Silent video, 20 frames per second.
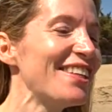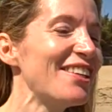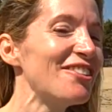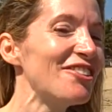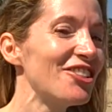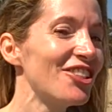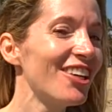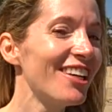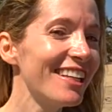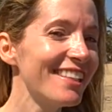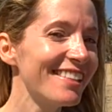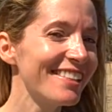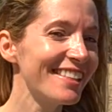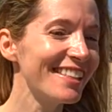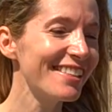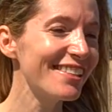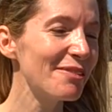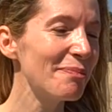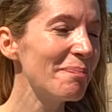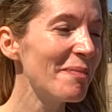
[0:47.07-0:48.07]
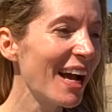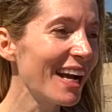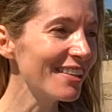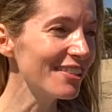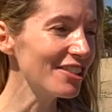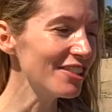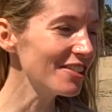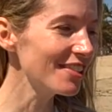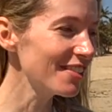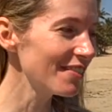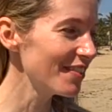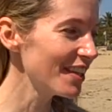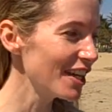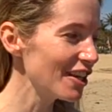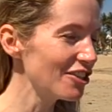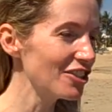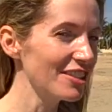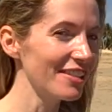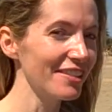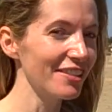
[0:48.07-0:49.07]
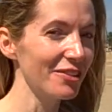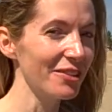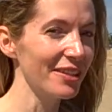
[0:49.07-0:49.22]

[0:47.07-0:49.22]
So John, since Masters of the Ocean's